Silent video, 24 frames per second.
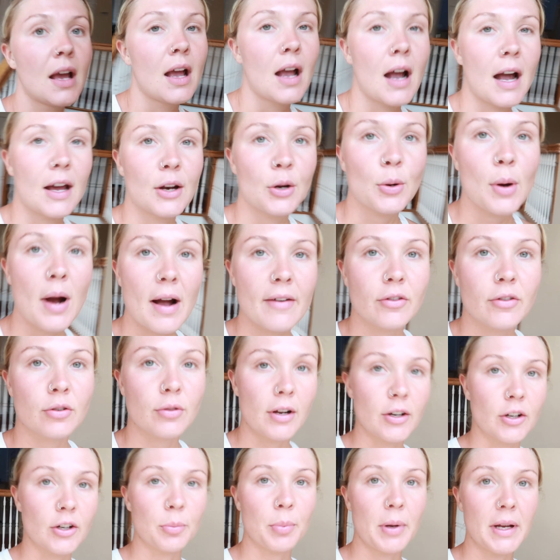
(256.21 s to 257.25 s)
I don't have a
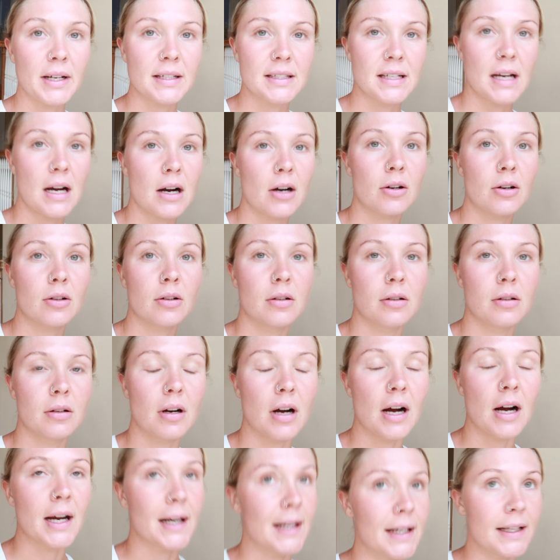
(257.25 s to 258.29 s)
runner picked out.
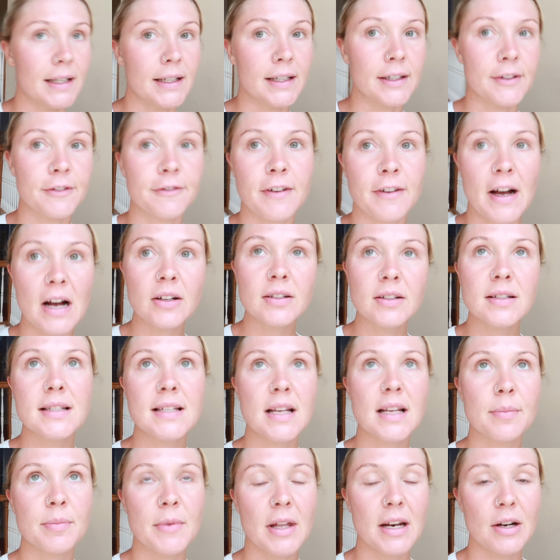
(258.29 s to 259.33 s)
I found
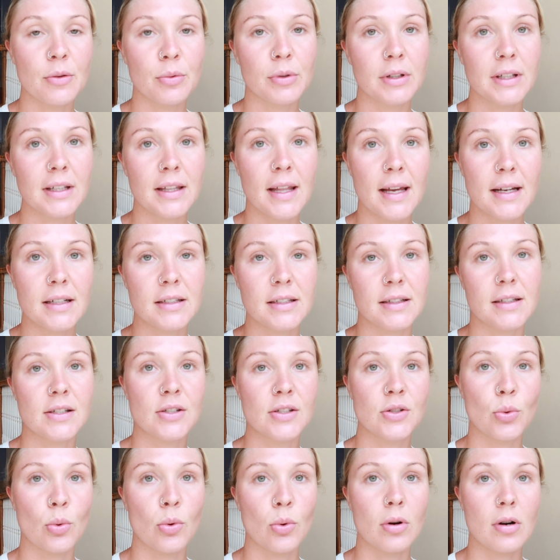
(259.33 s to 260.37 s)
some that I really liked at the
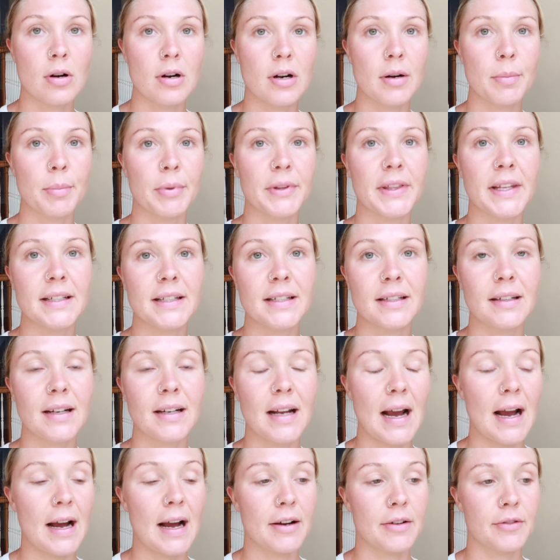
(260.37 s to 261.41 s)
store, but they didn't
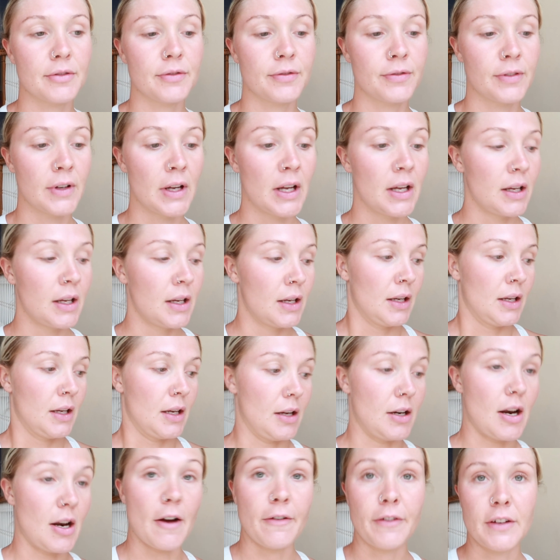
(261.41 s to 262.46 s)
have
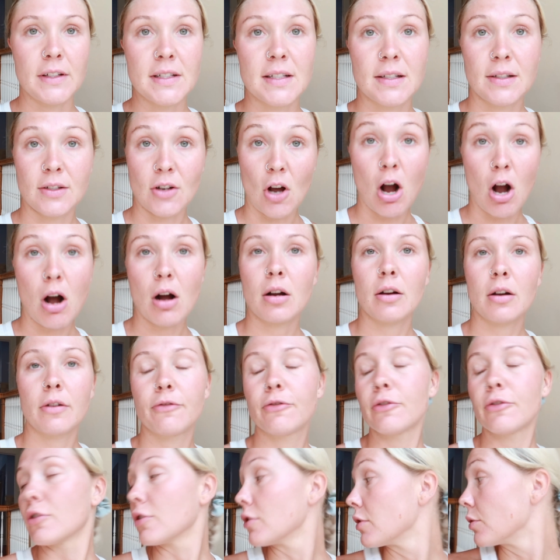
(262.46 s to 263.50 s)
enough in stock
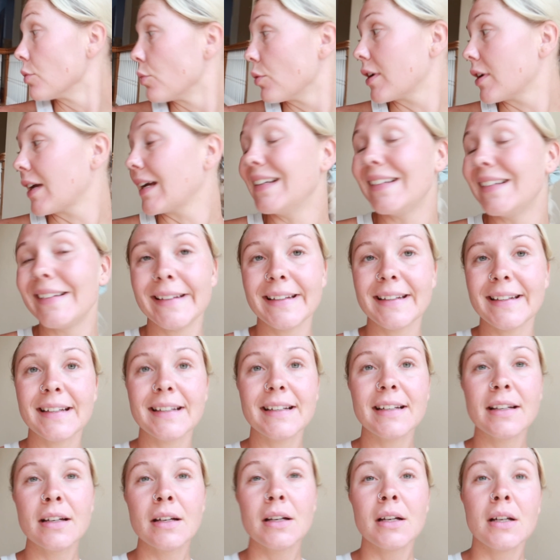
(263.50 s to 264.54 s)
for what I need,